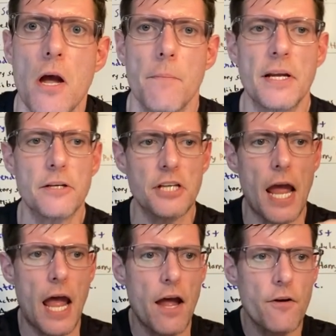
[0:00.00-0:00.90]
because
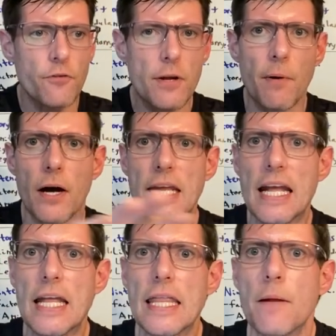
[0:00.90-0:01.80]
everybody
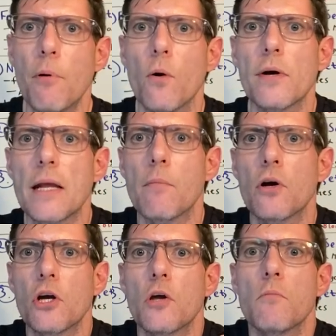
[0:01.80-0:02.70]
in the
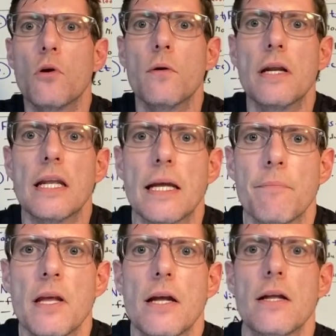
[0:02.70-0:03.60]
Pokemon
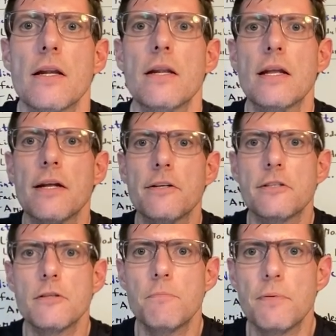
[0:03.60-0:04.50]
community needs
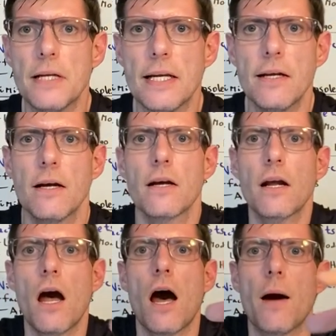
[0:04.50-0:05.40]
to be
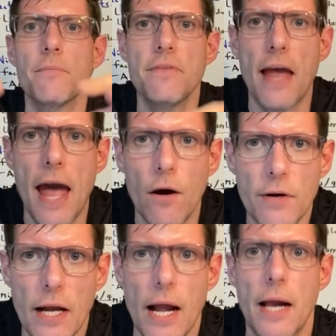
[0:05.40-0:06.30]
calmed
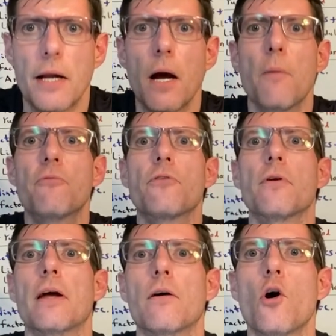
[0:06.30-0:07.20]
down and
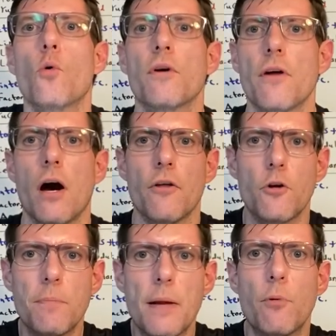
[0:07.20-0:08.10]
comforted with
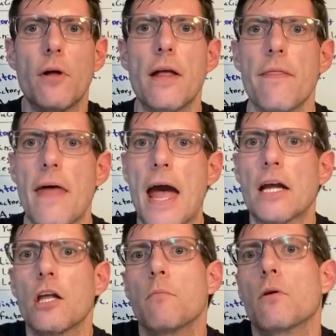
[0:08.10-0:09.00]
other people in
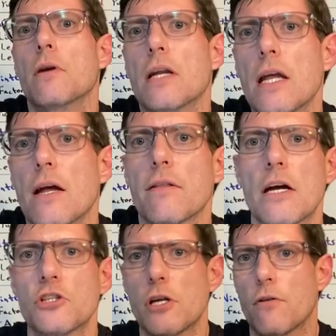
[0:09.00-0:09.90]
that community
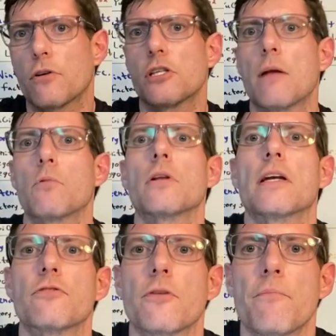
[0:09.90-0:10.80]
that share their same
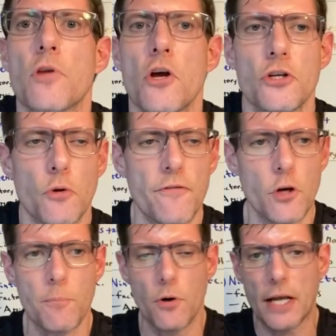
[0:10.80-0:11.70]
beliefs. So if
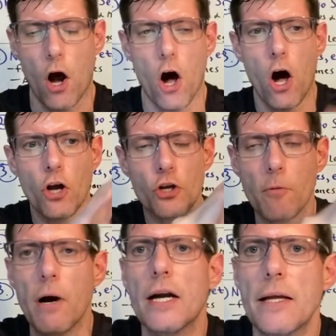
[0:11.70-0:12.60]
you're putting all your
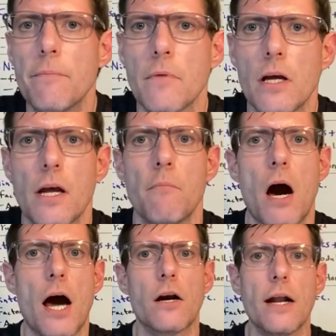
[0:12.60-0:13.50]
money in
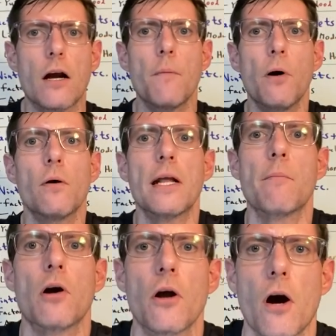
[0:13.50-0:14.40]
modern era
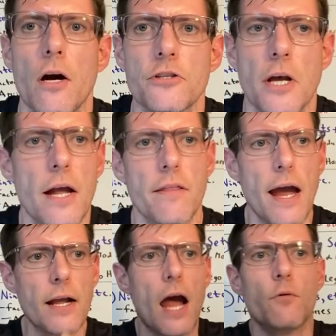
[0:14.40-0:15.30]
Pokemon cards,
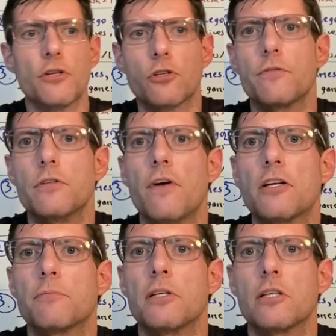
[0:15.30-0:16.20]
that guy reserved
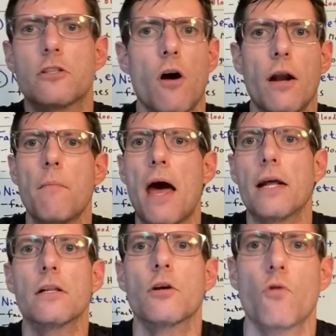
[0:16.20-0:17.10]
investments is
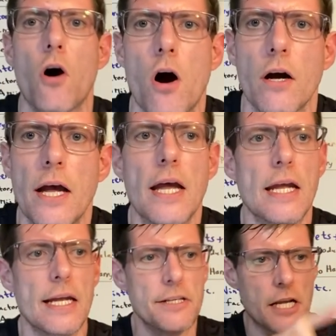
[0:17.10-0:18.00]
automatically wrong.
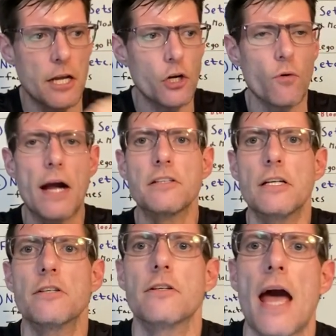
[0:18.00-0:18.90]
He's incorrect in
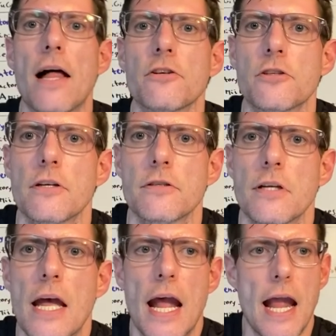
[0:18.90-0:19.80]
his analysis,
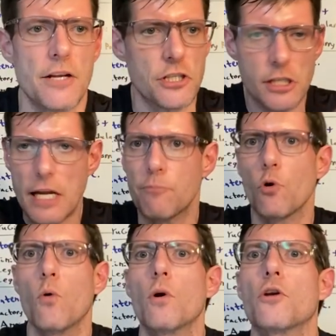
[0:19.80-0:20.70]
and just keep
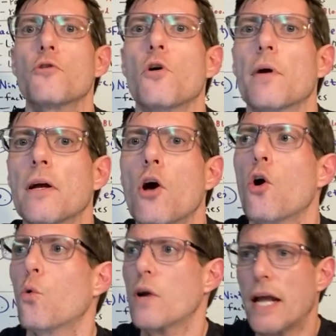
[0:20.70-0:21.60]
doing what you're doing.
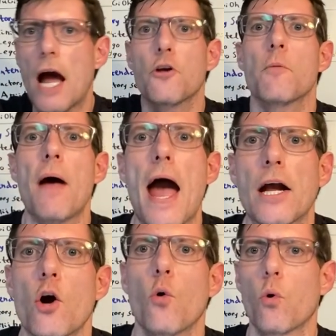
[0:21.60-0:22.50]
We got your
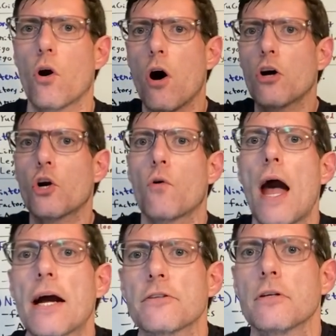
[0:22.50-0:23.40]
back. We're all
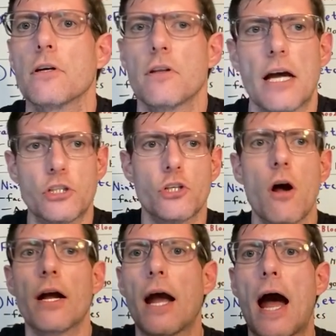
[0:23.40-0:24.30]
correct. That
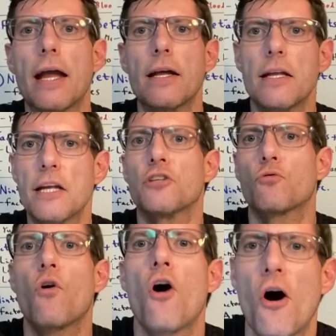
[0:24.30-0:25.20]
Sean guy, he's
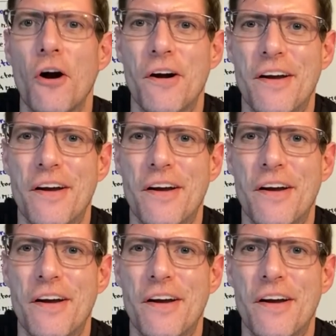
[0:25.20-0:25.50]
wrong.